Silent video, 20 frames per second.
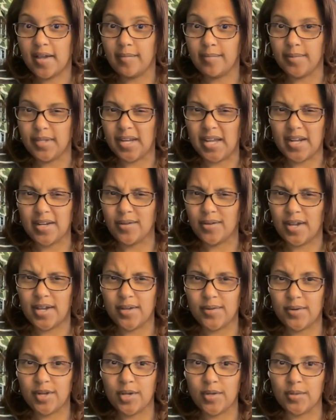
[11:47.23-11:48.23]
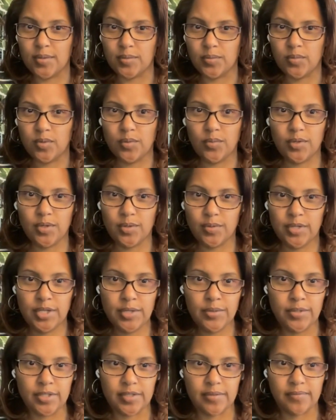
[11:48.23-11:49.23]
I mean, I don't know. What are
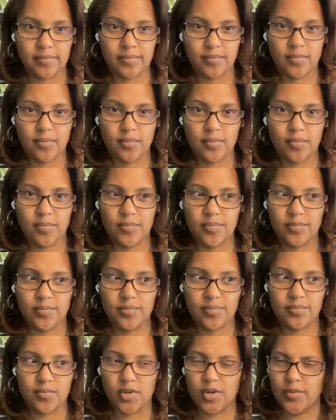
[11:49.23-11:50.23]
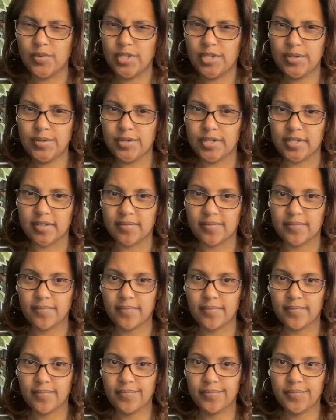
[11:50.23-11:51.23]
we doing?
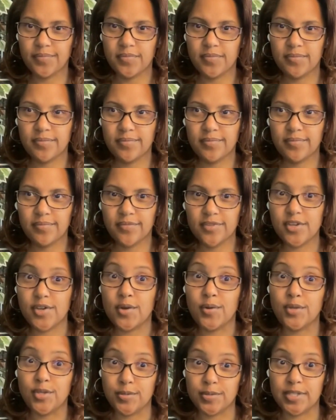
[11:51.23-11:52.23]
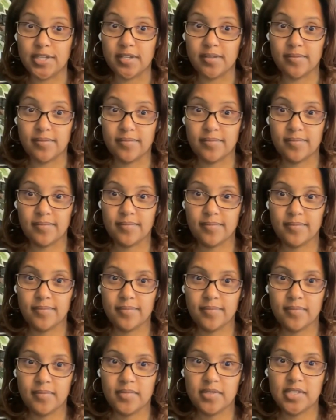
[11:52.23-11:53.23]
Go use it.
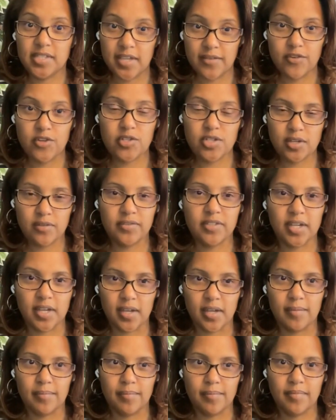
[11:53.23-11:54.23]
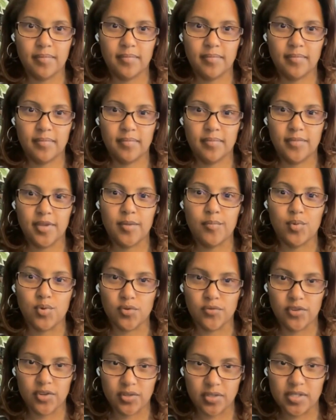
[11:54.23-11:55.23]
Save yourself time.
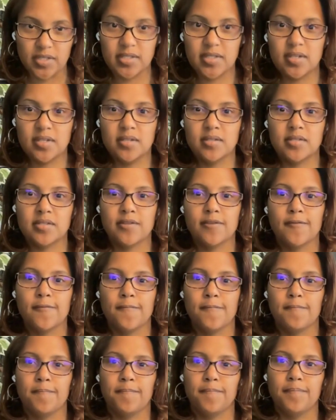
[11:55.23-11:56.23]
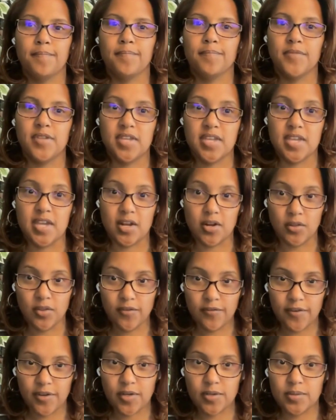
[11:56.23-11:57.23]
Improve your listings. Get
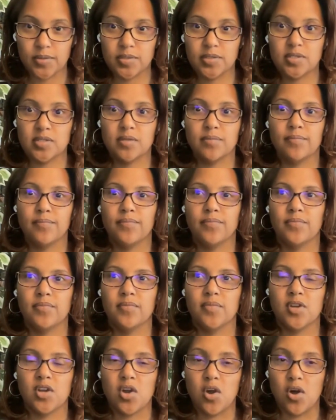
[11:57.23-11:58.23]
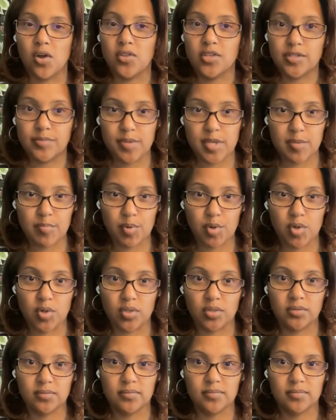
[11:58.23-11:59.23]
on the phones. All these
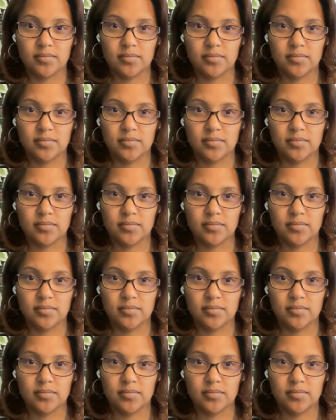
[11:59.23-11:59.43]
people.